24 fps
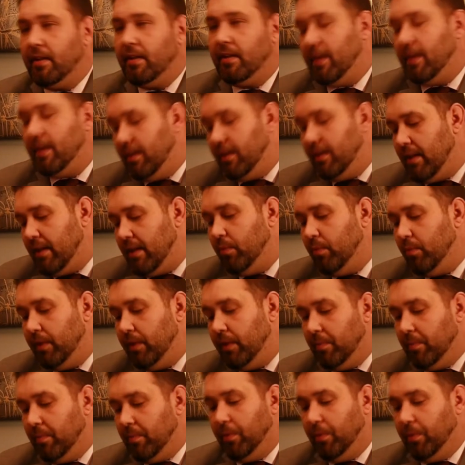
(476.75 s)
And and we
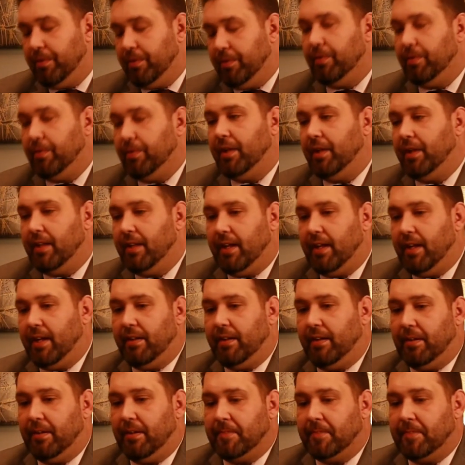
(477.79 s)
can both agree that
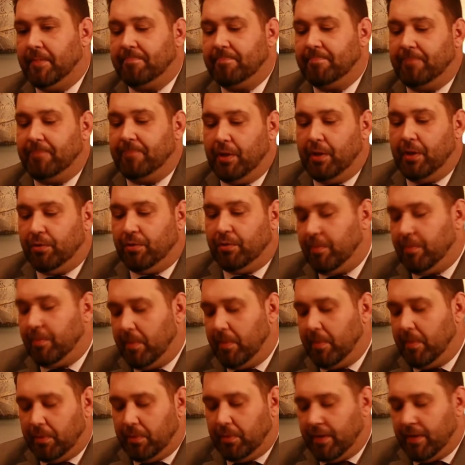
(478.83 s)
um, you know some
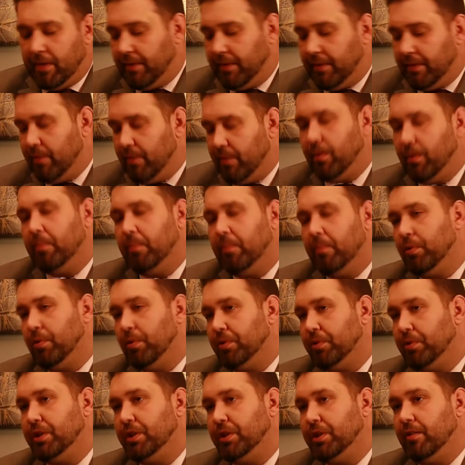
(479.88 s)
people are out there running
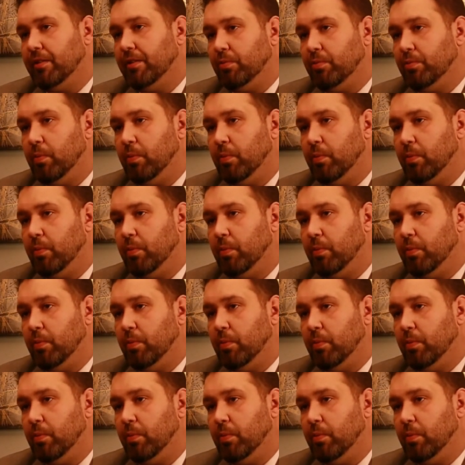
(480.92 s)
brokerages